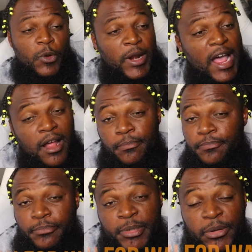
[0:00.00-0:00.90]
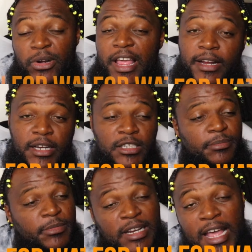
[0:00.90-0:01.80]
Without people like
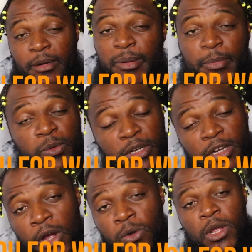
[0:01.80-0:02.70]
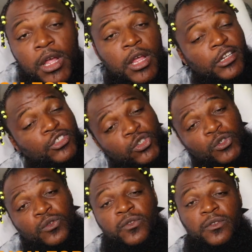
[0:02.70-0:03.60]
us, a lot of people wouldn't know the
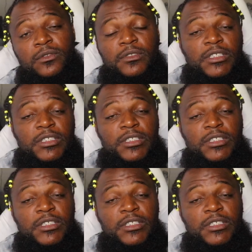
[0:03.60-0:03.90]
truth